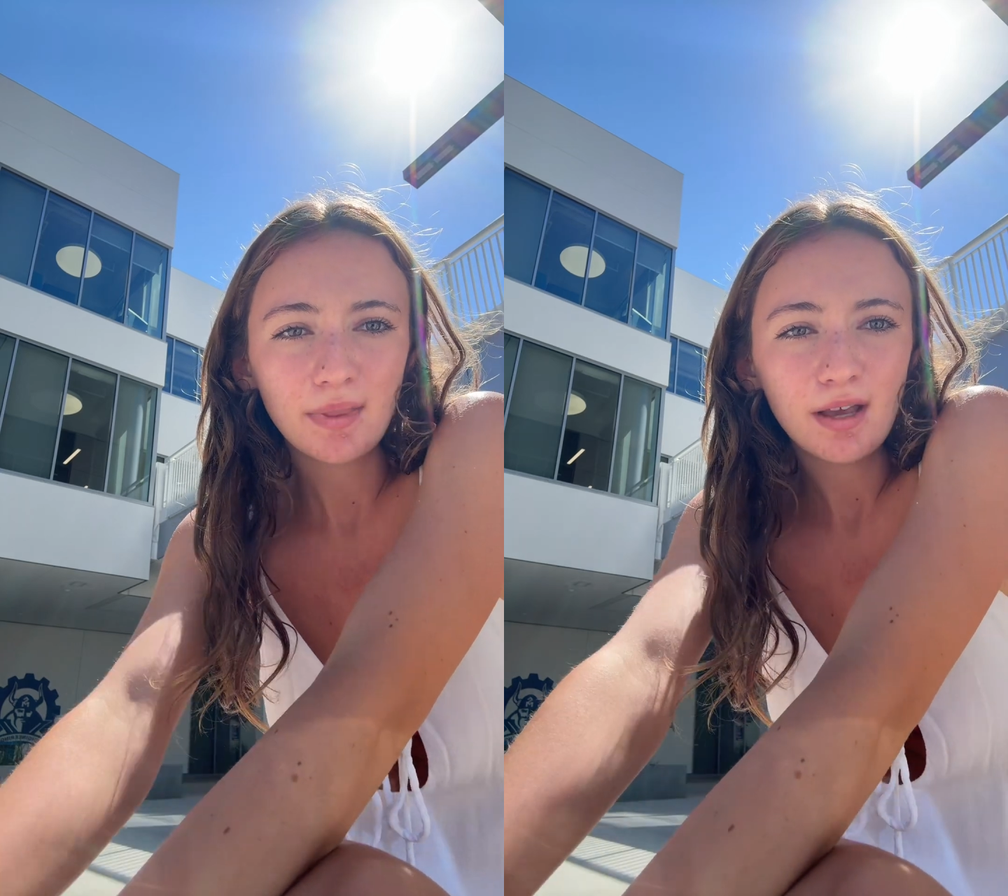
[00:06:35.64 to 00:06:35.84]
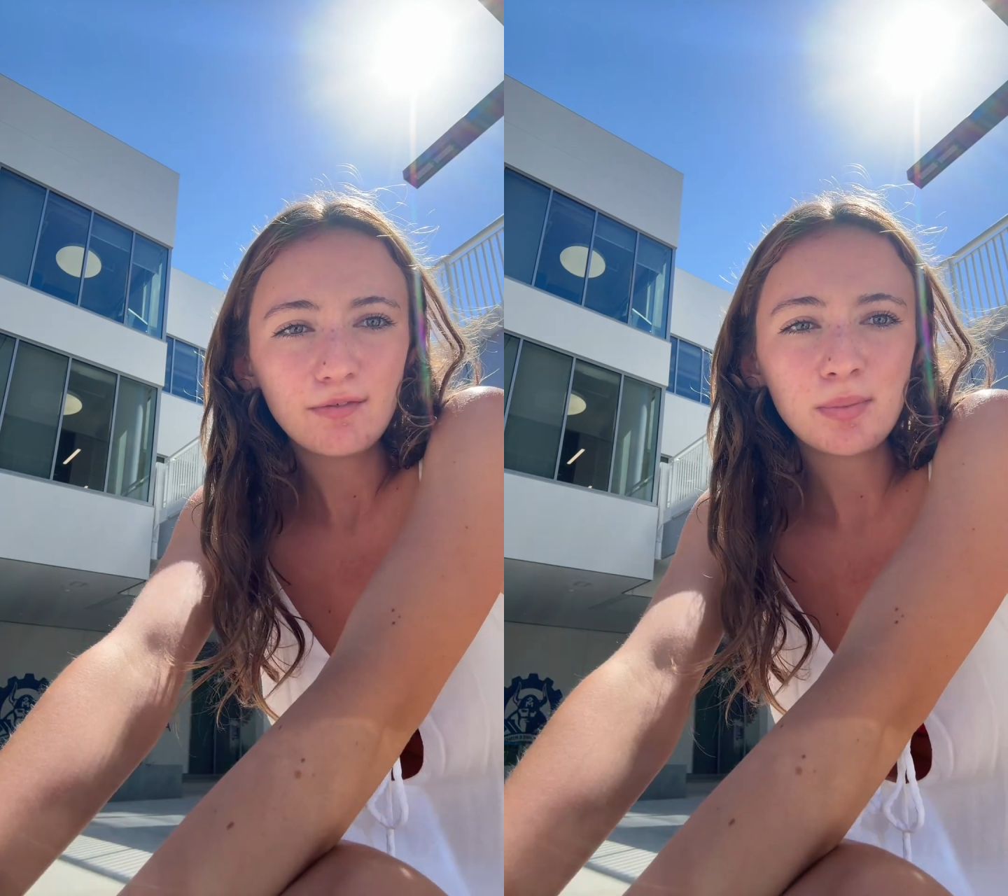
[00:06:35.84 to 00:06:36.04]

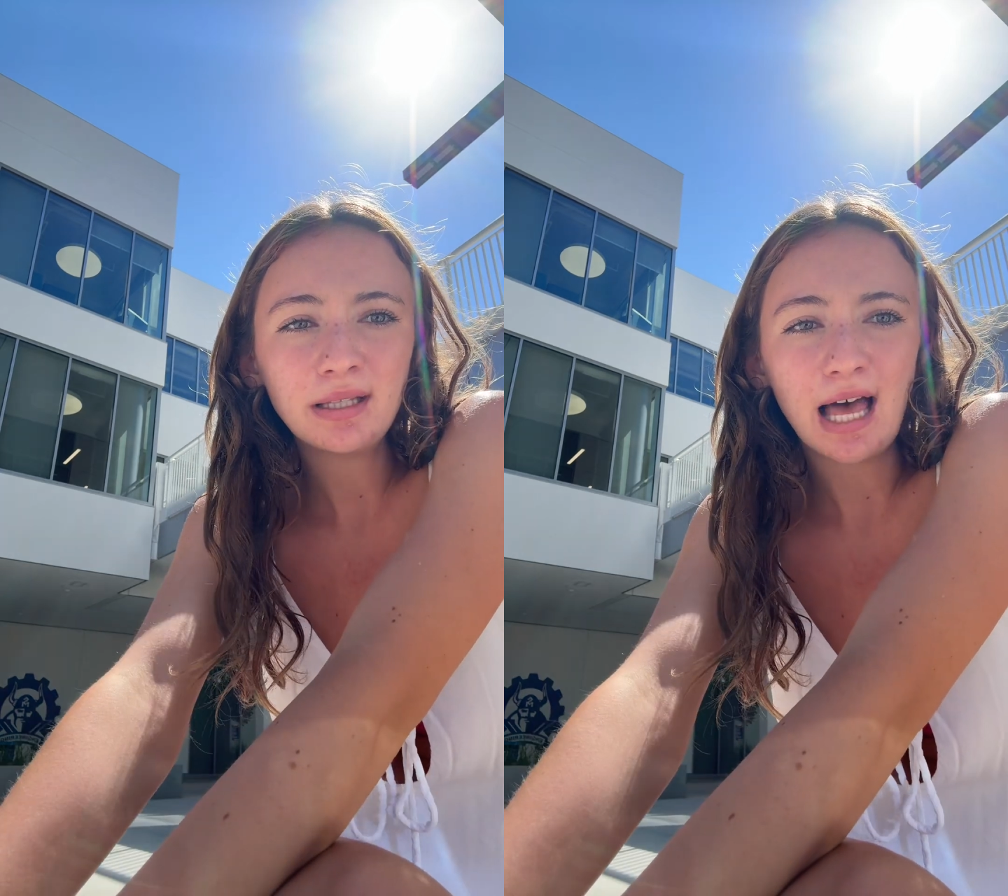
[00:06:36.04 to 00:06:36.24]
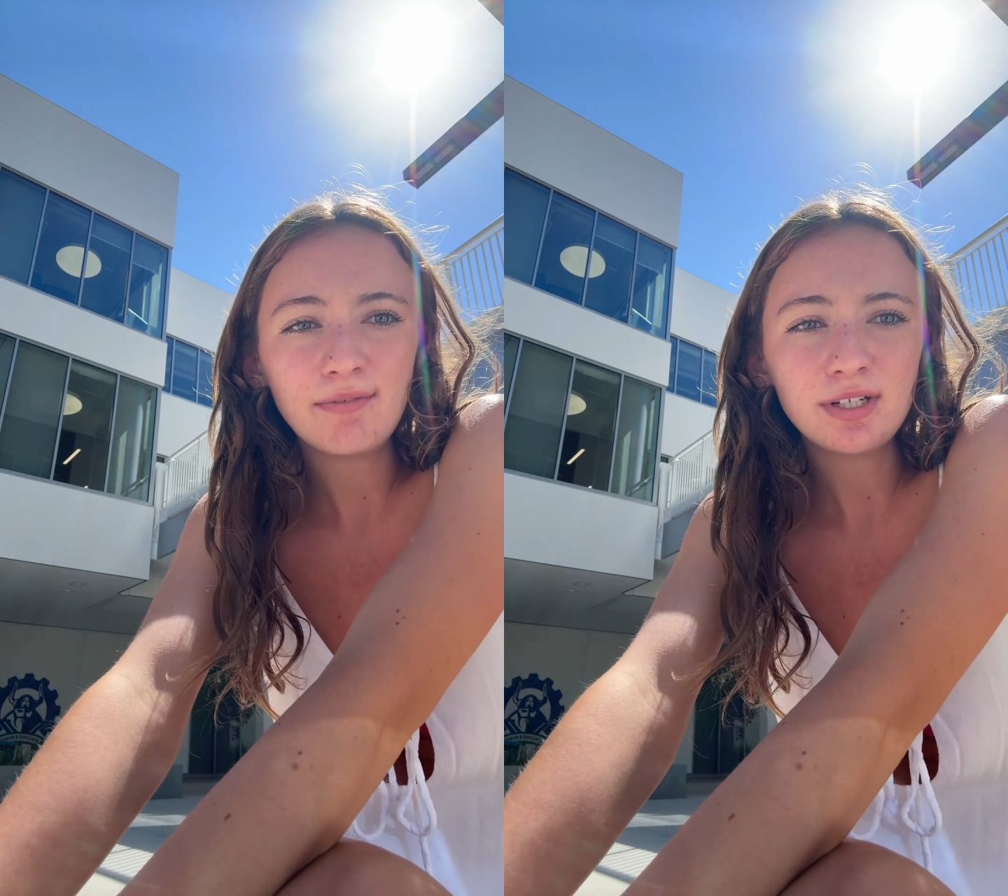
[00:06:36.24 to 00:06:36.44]
From the
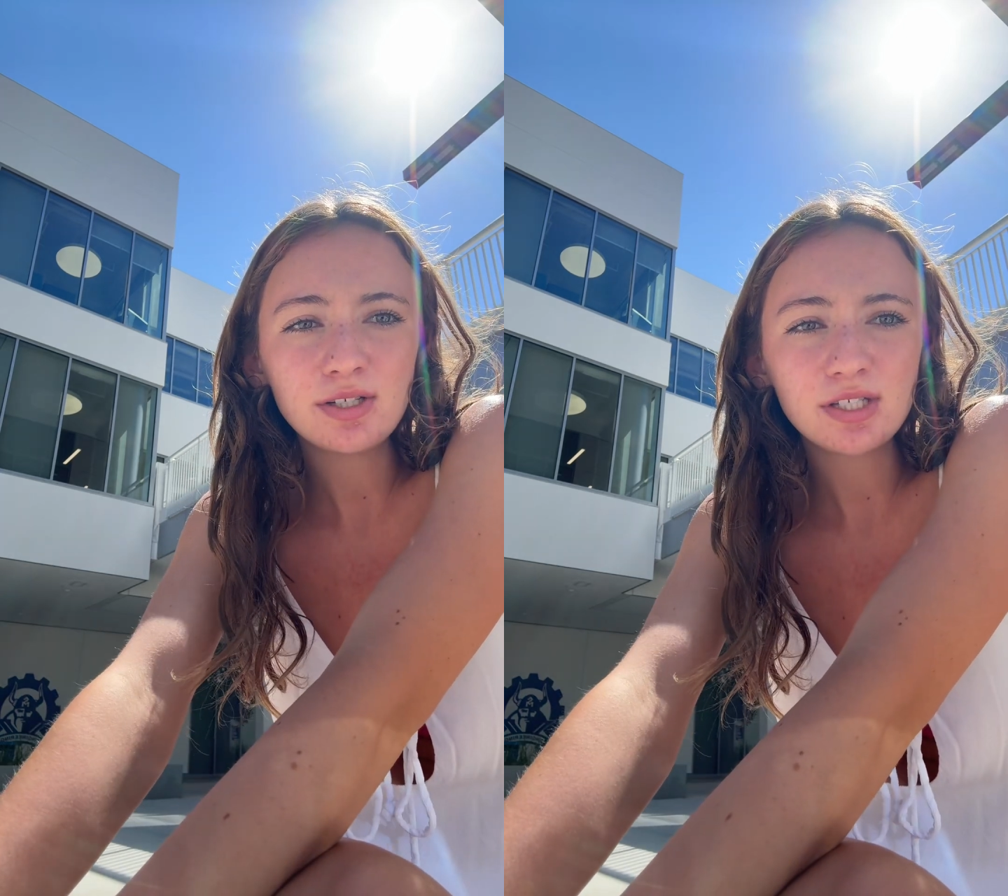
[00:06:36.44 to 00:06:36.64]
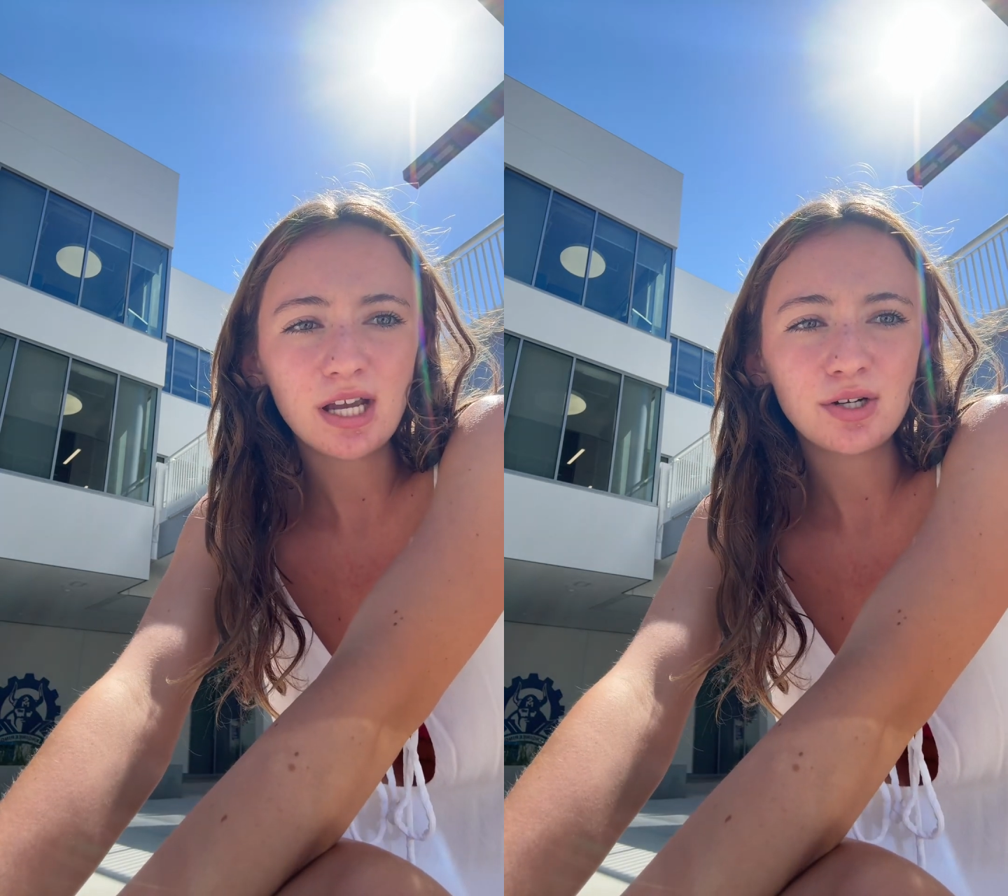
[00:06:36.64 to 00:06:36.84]
Lavender
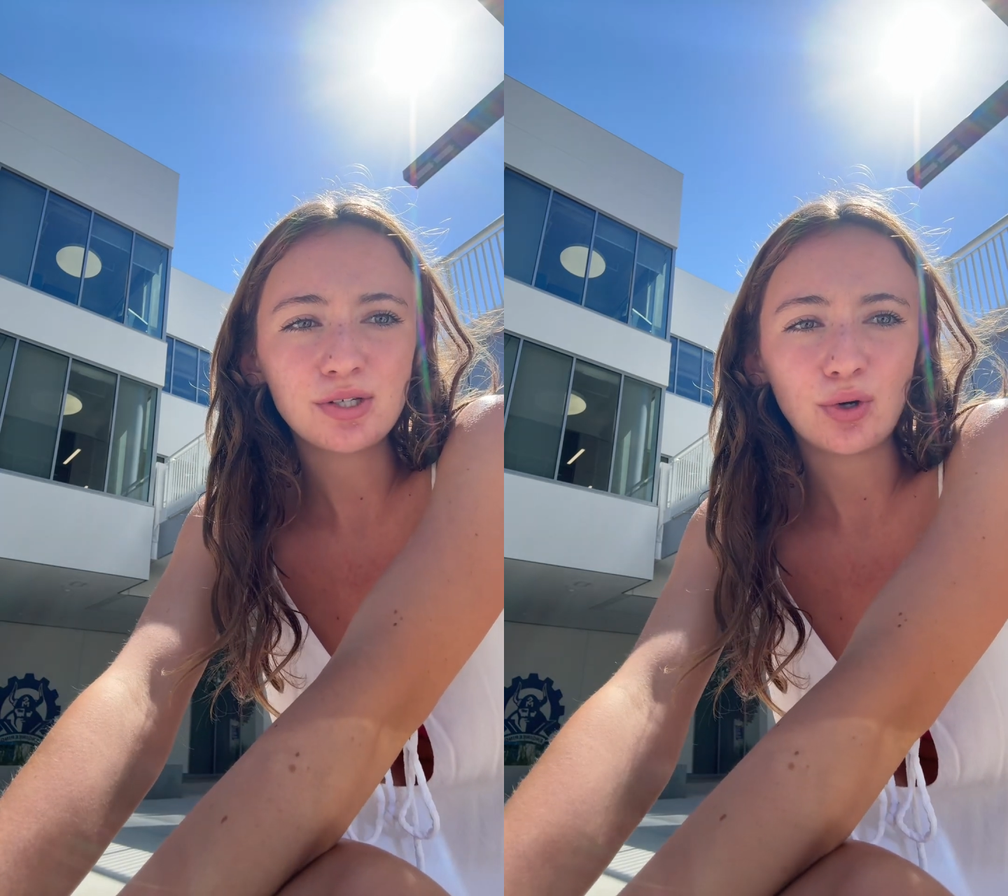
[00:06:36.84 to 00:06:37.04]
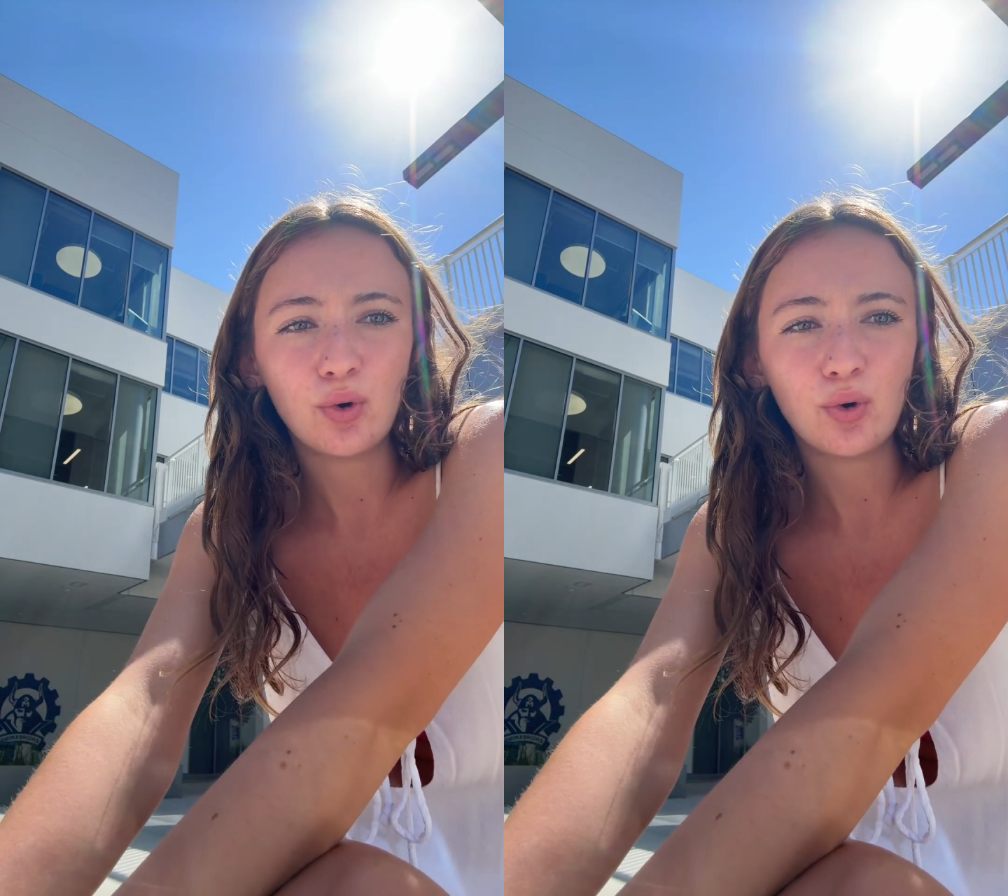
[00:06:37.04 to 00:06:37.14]
Scare to the